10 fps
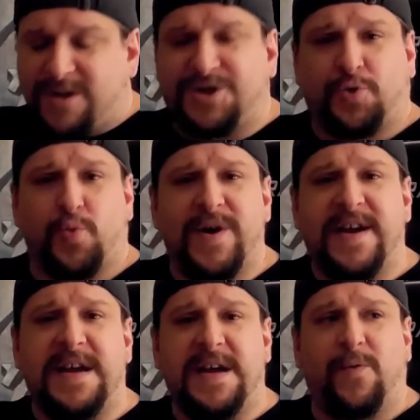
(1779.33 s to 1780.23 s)
just
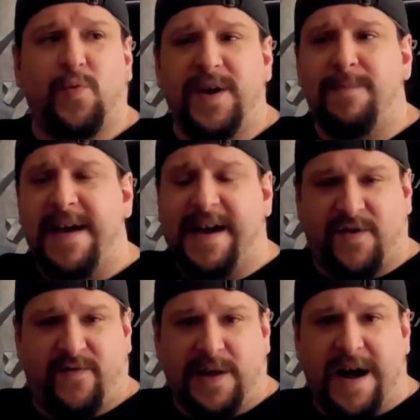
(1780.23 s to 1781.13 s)

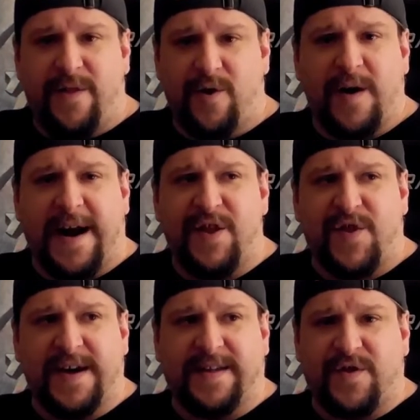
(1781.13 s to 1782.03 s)
remakes of a lot of their
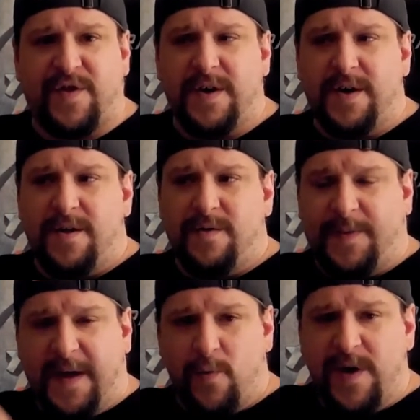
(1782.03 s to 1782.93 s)
greatest hits.
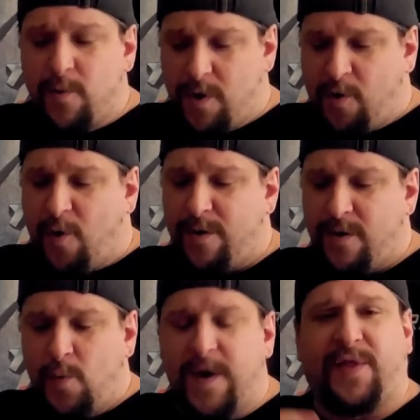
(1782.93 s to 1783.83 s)
that they
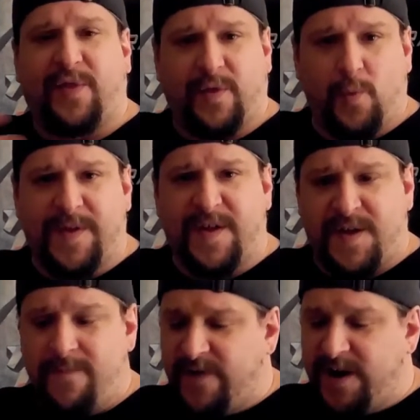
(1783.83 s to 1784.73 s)
re-recorded with a
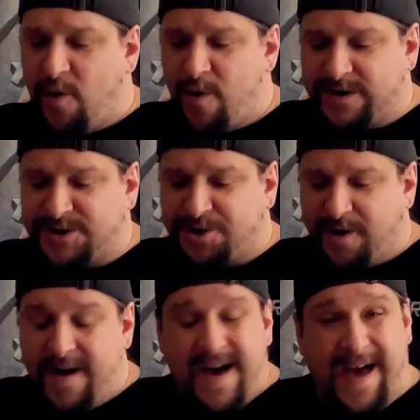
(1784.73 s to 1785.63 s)
symphony
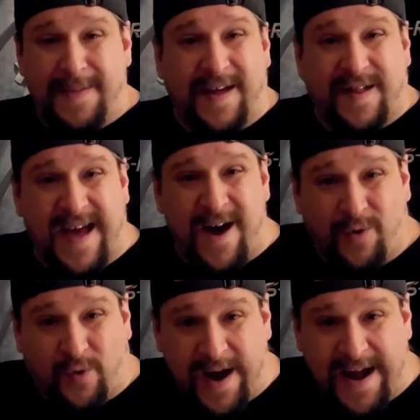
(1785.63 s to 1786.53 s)
orchestra, and they
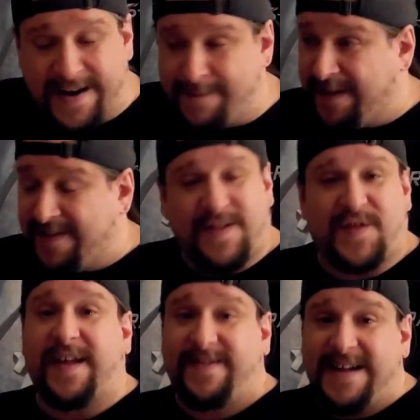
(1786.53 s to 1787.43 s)
sound great. I mean,
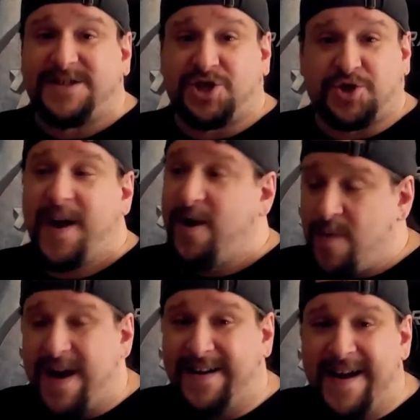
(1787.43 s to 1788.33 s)
let's get that straight
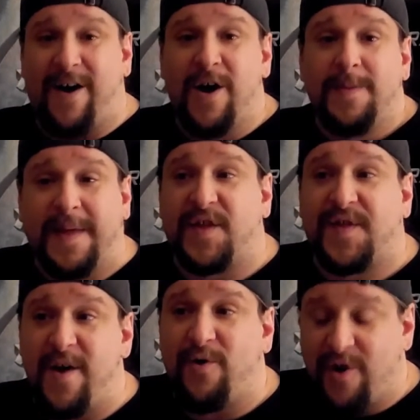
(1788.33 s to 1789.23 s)
right now. They
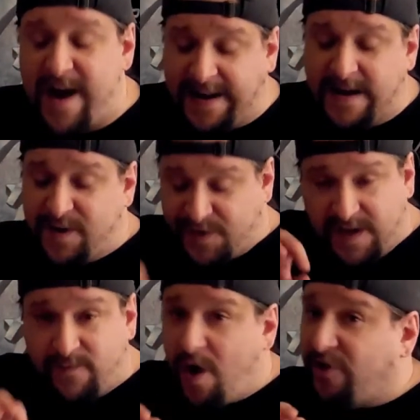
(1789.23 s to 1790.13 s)
sound great.
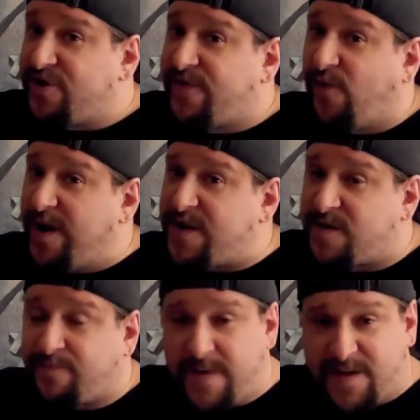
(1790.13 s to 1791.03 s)
Steve Walsh's
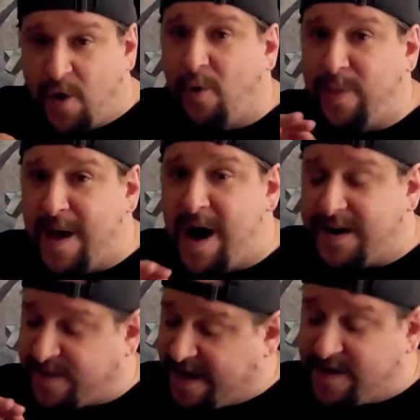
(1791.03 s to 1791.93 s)
voice is holding
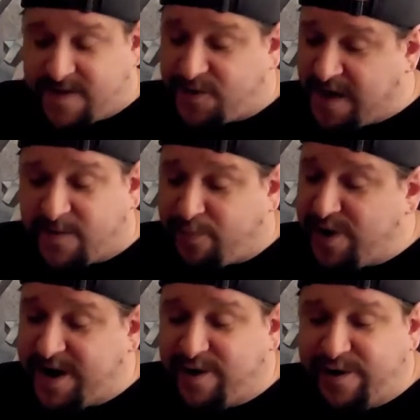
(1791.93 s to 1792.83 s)
on. It still sounds
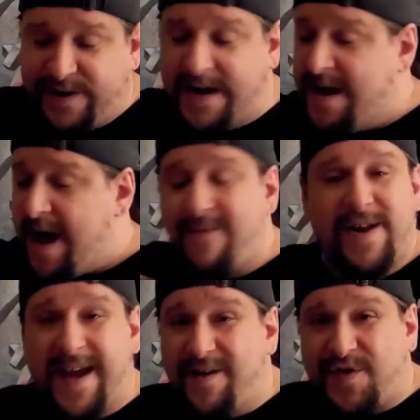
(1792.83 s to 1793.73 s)
pretty good.
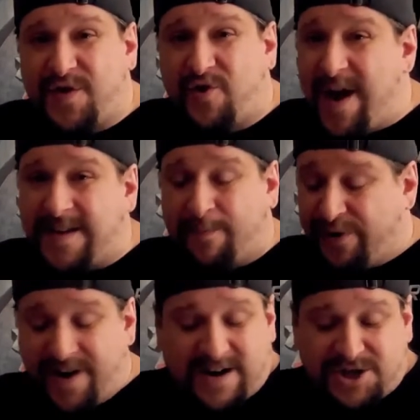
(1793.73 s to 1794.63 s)
Everything else is great. The
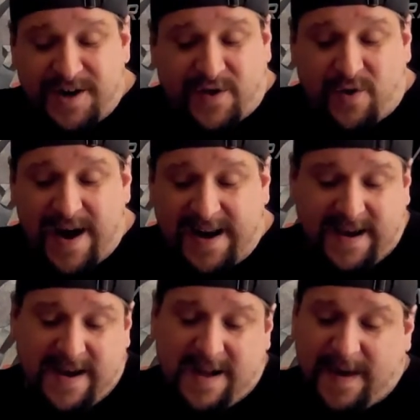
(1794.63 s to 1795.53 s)
production is great.
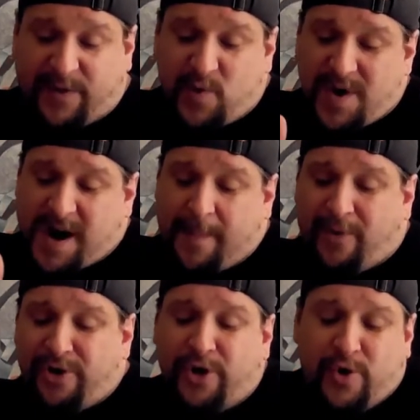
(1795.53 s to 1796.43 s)
They threw in a
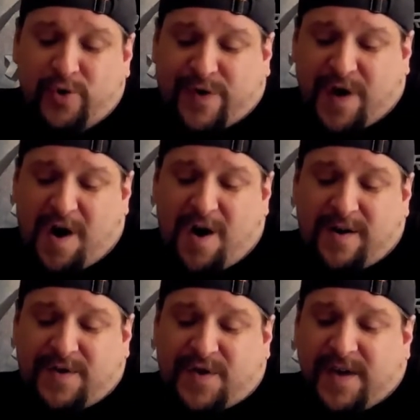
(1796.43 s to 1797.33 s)
couple new
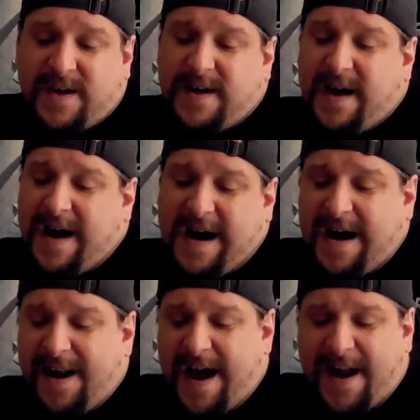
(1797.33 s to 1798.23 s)
songs
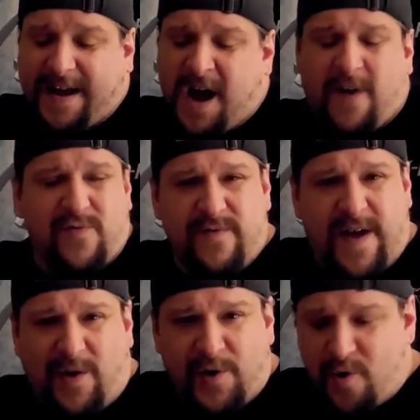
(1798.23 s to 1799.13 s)
and a cover
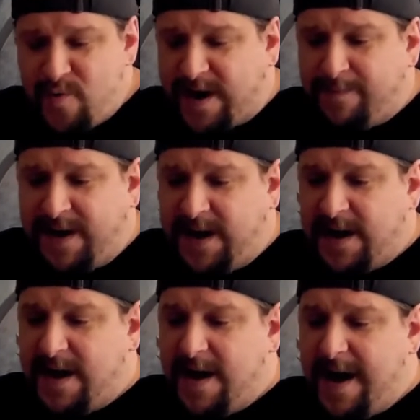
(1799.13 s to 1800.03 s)
of Eleanor
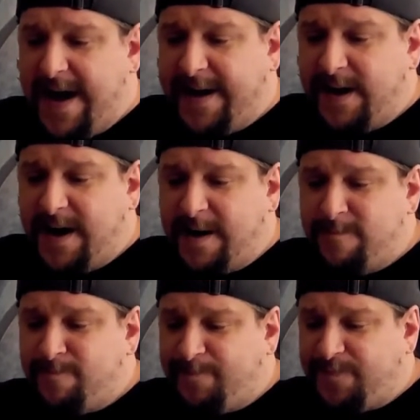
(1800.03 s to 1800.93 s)
Rigby,
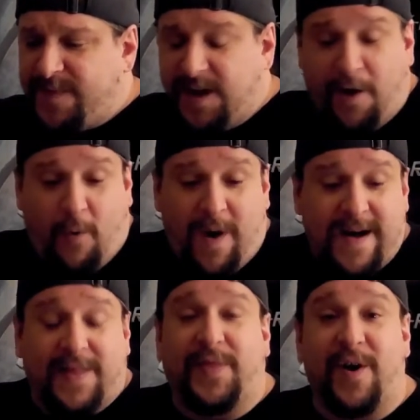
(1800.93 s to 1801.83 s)
and you know
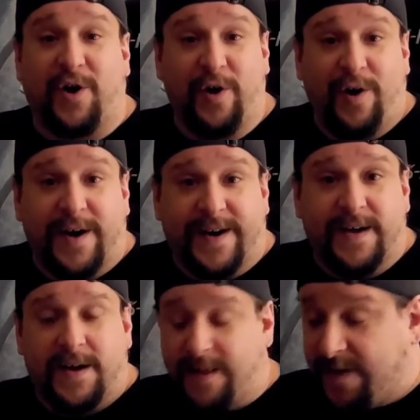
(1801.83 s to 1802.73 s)
what? They're good.
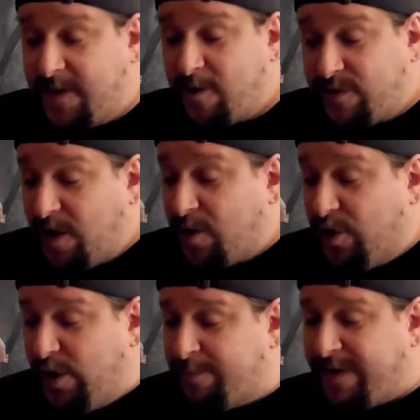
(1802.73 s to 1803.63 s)
Like, they're
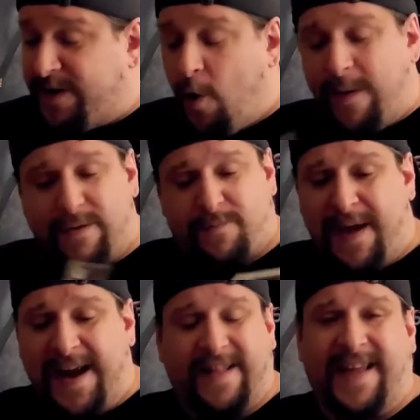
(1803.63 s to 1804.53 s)
good, but nobody was
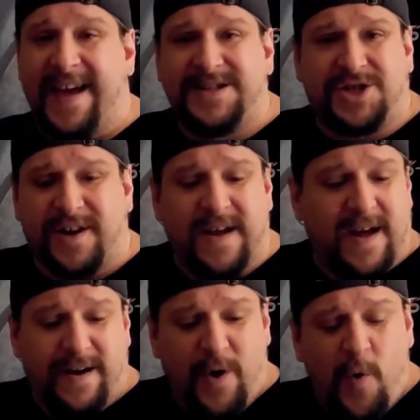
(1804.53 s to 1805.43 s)
paying attention.
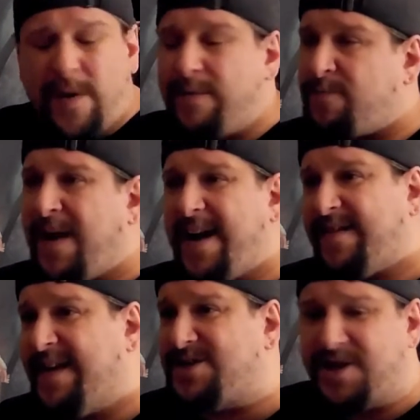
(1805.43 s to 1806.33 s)
Nobody was paying
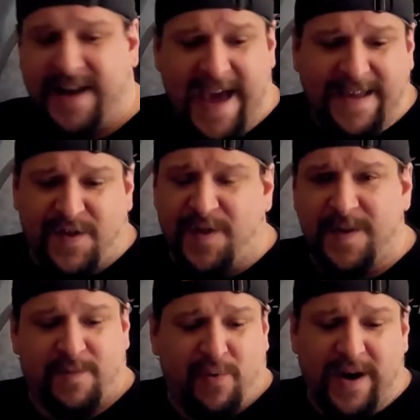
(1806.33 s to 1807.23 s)
attention to Kansas
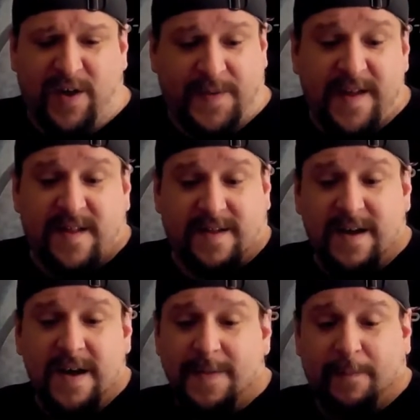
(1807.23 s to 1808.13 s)
at this point, because
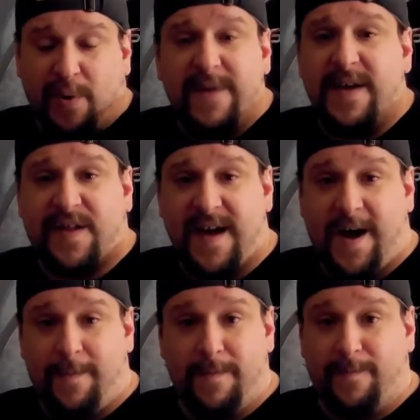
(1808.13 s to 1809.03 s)
the previous
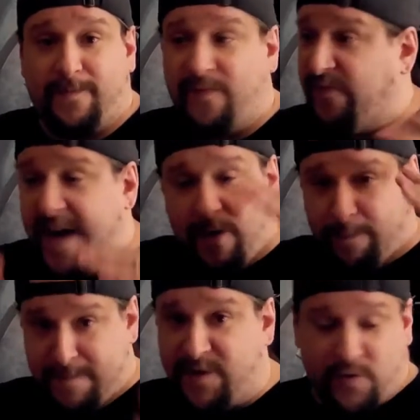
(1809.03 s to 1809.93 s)
album
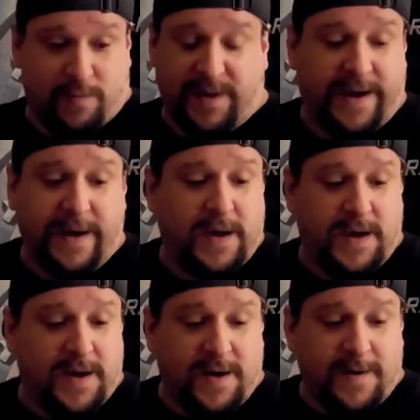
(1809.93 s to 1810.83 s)
failed miserably.
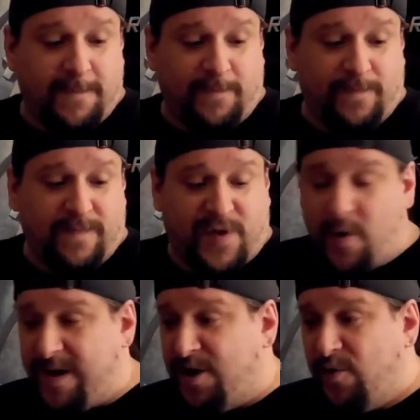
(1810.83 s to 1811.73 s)

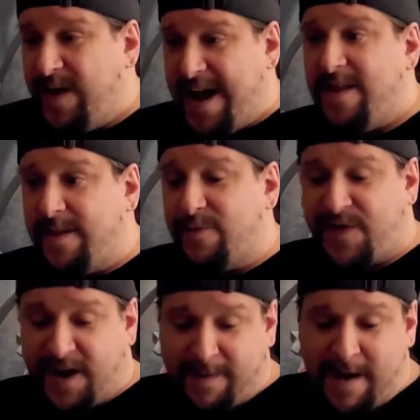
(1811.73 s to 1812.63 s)
So you knew that anything that
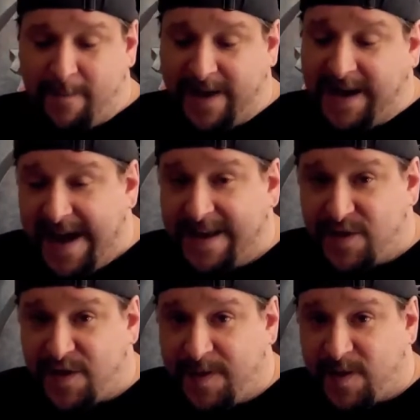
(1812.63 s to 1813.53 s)
was going to come out by
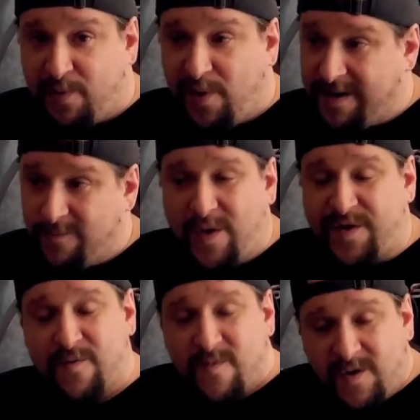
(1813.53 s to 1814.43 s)
Kansas at this point
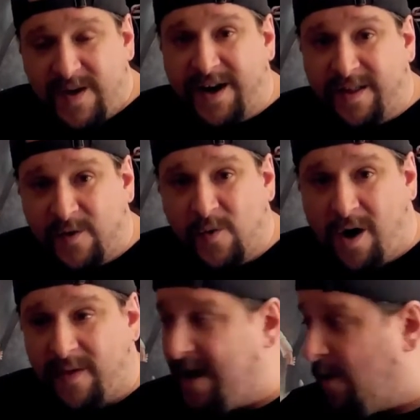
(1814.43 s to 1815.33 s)
wasn't really going to do
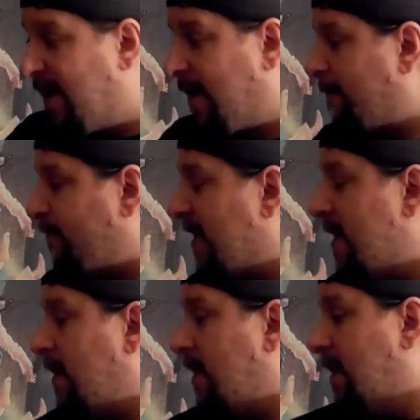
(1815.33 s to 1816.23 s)
all that well.
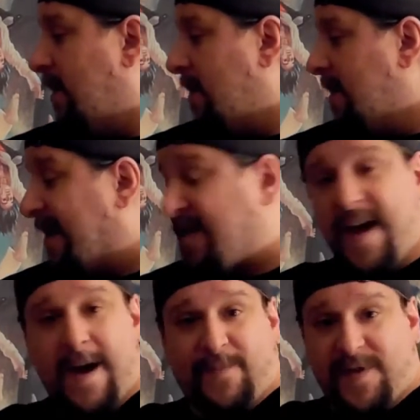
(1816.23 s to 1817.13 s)

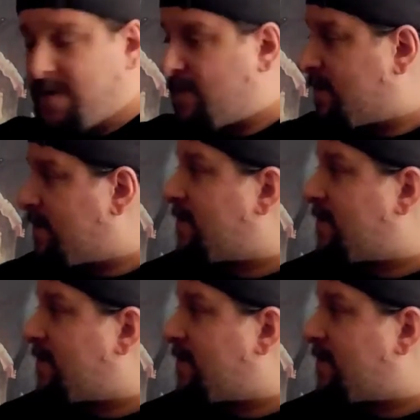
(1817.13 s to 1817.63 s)
Except,